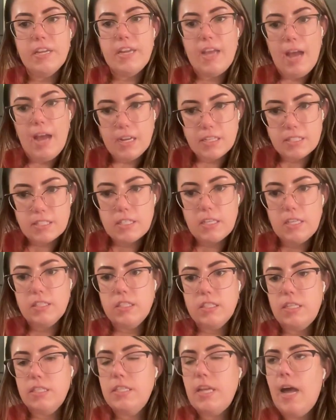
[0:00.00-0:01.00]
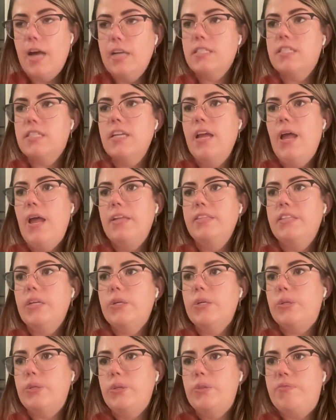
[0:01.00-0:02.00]
yes. And then that's the
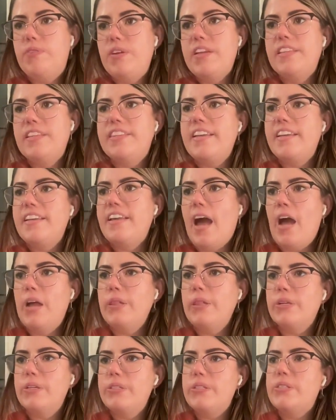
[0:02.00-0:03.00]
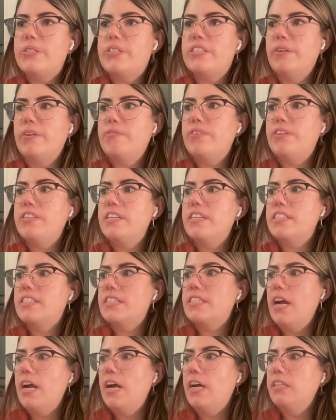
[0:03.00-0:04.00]
good thing. I learned something. They
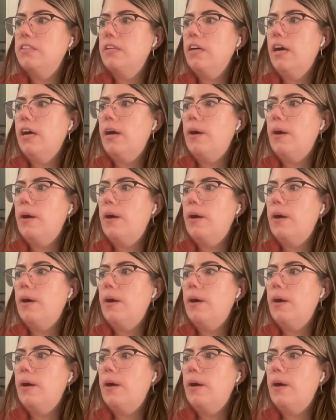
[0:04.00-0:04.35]
said,